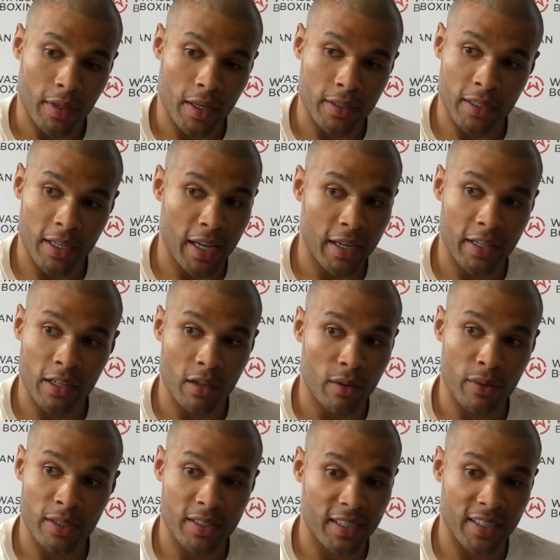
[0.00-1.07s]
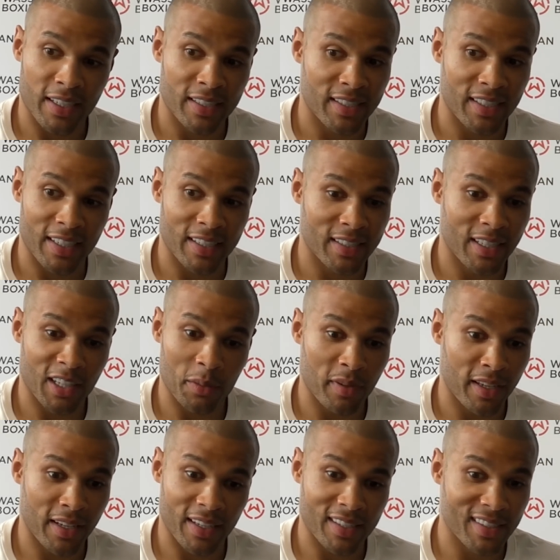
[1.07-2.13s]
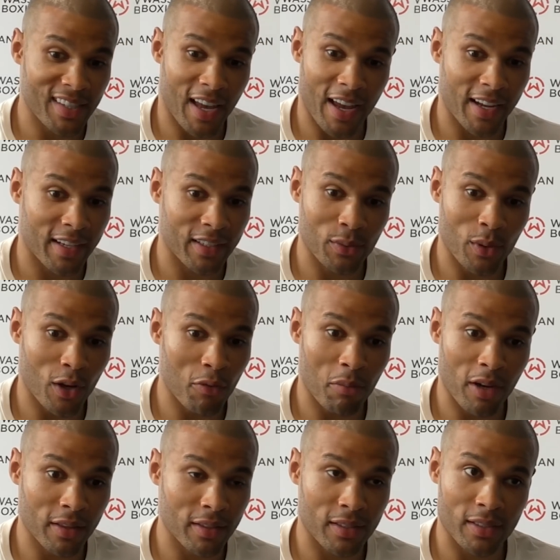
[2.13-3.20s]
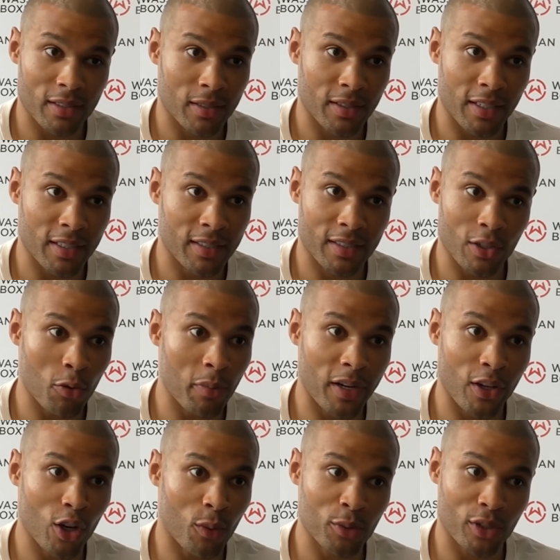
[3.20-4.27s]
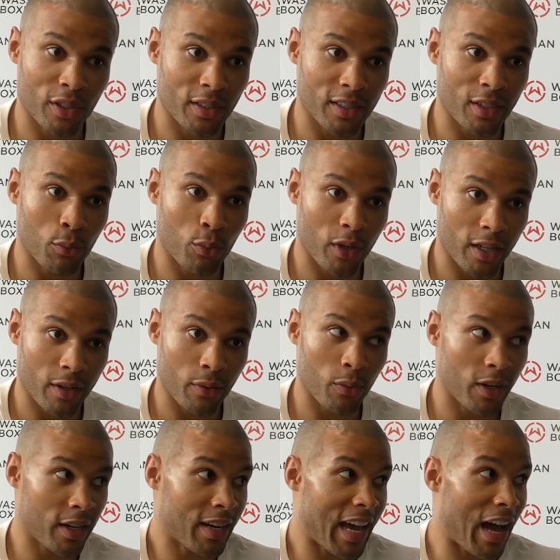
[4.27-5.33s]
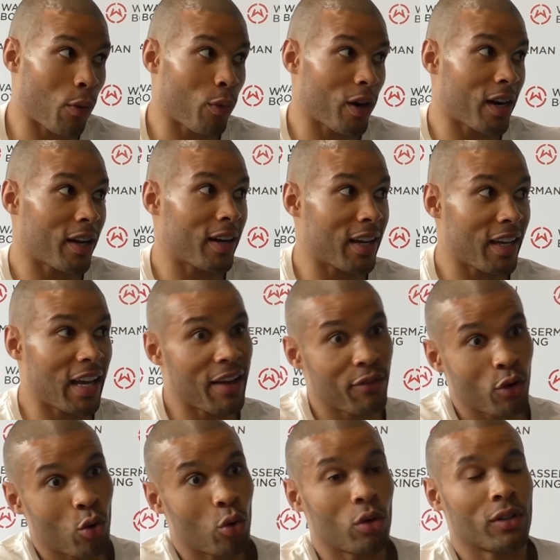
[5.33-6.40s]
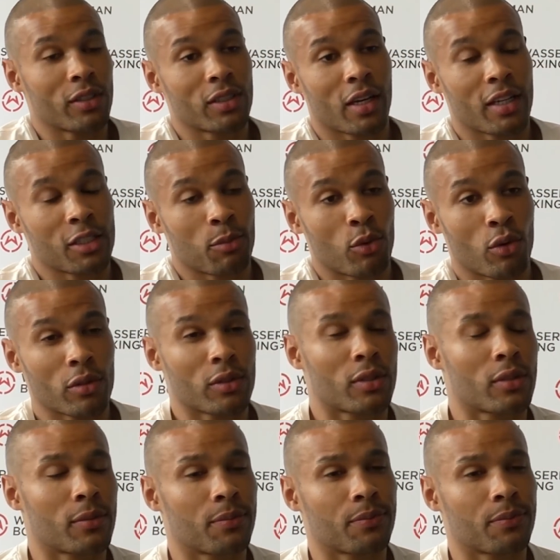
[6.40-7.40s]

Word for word: so yeah, you know, it's it's, it's going to be an exciting 12 months. There's so many options, and we and now we're going to have it all on Sky Sports.